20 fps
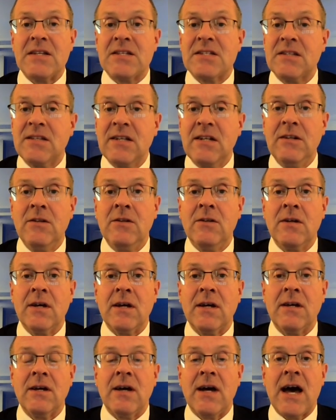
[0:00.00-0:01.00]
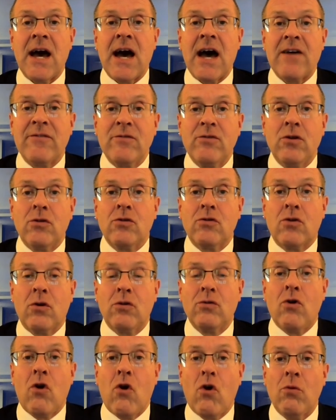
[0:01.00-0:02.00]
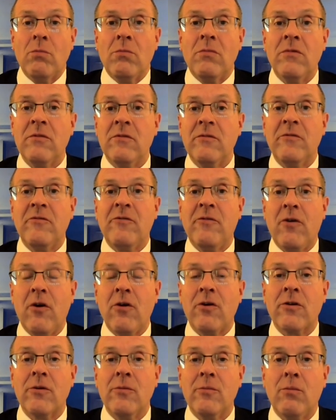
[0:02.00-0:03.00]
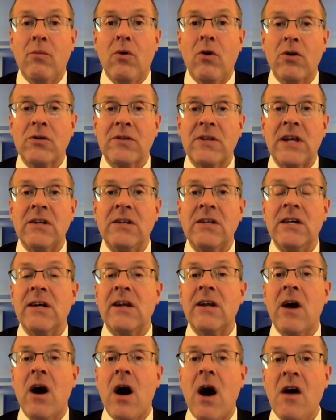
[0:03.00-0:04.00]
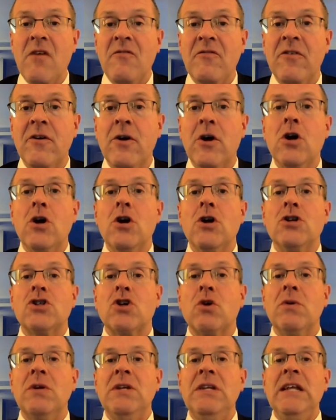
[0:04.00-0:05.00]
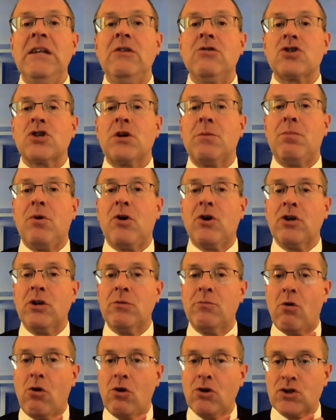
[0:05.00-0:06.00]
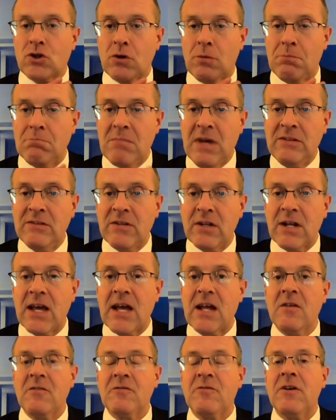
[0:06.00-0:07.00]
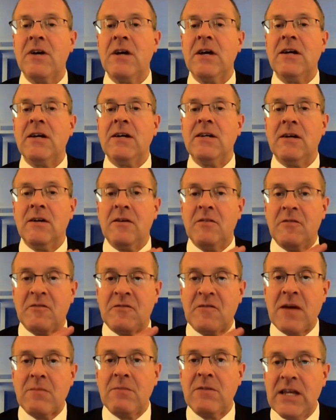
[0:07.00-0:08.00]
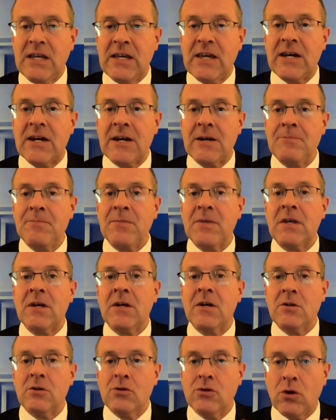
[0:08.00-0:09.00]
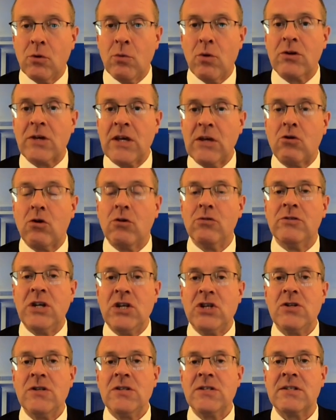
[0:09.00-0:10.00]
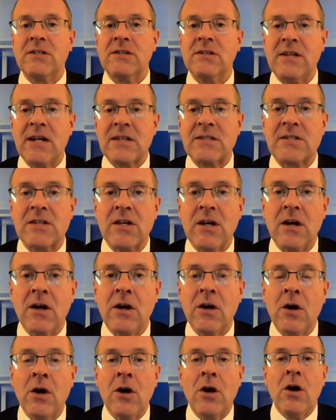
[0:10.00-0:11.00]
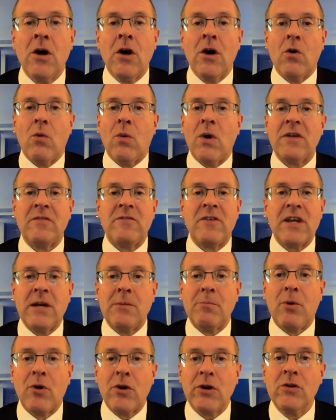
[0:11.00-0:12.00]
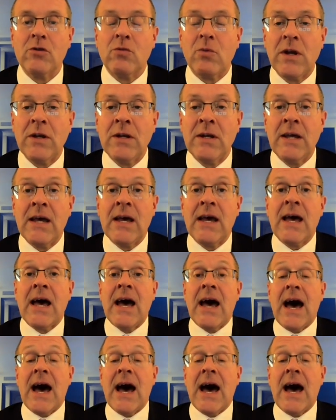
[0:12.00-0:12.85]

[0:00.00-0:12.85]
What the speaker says: and still have not gone home for more than a year and a half. So we need to support them also. Mental health, family care, the working conditions, that's one very important one.